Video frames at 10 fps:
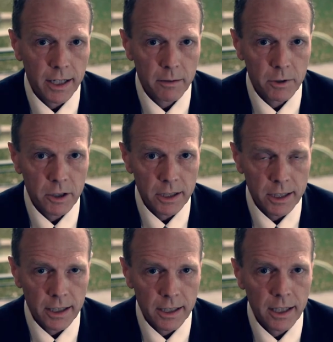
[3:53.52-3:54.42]
imaging
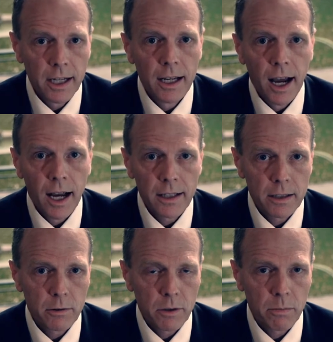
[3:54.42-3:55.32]
study that
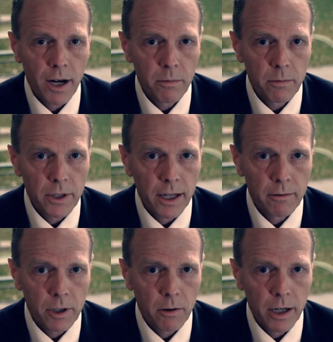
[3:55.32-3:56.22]
there was a problem that
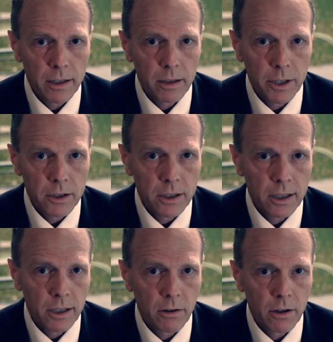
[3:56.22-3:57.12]
required the patient
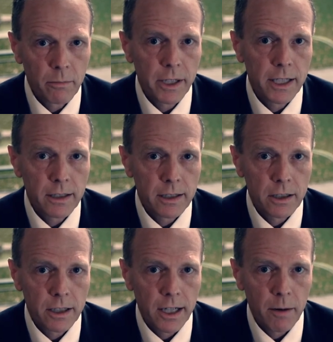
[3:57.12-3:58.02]
to go immediately
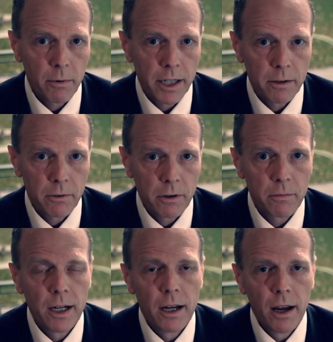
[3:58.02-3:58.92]
to the operating room,
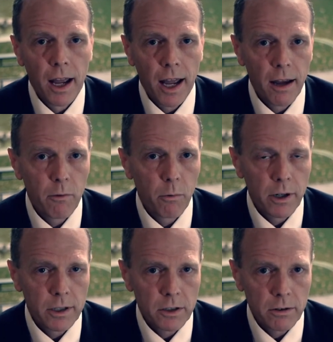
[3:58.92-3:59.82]

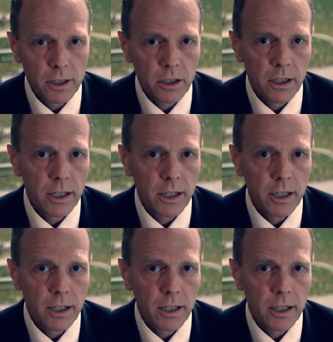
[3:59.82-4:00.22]
whereas traditionally they